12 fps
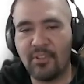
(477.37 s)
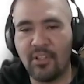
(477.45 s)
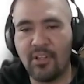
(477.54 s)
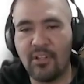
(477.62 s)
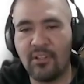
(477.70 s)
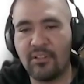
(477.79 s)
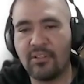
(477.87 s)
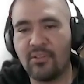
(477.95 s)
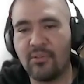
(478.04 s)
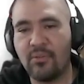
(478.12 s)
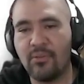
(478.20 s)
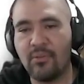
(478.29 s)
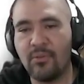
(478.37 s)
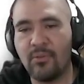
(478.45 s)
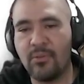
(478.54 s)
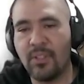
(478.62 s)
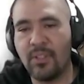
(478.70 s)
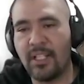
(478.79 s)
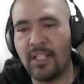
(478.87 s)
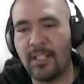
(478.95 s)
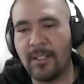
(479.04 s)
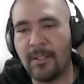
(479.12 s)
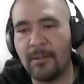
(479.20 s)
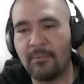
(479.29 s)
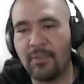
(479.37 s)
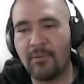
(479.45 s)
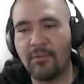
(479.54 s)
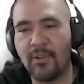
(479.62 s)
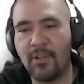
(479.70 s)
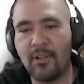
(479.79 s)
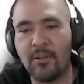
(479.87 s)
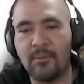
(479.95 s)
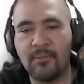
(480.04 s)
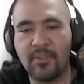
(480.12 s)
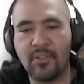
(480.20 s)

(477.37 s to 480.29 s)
tool to perform